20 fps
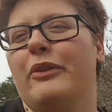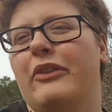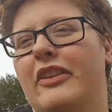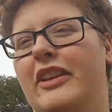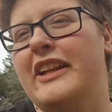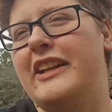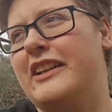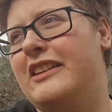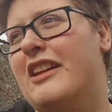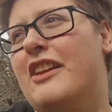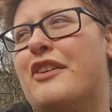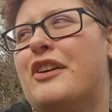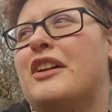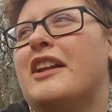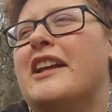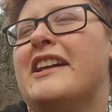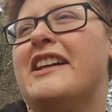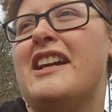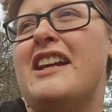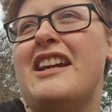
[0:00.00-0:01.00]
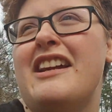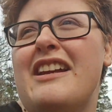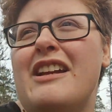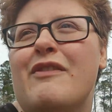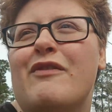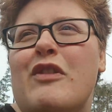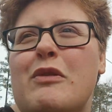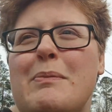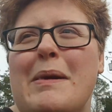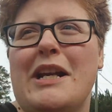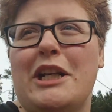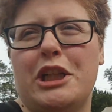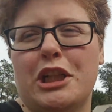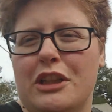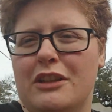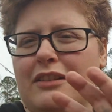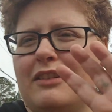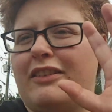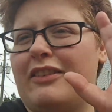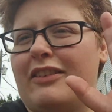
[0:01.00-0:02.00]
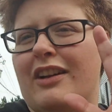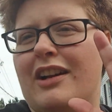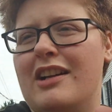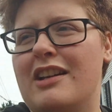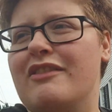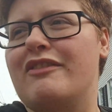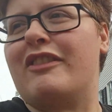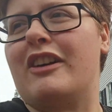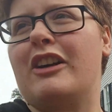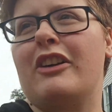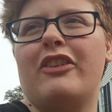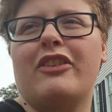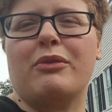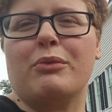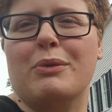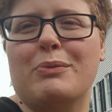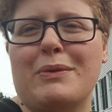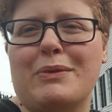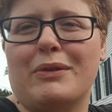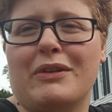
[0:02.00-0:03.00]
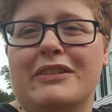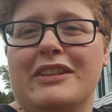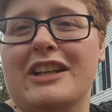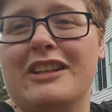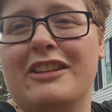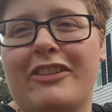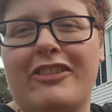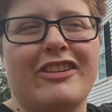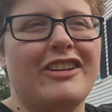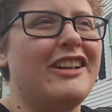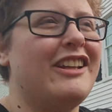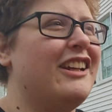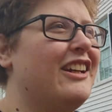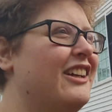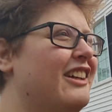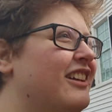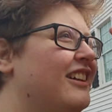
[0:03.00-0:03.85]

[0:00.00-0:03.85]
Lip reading: was like another like information sign at first when we were on the other side.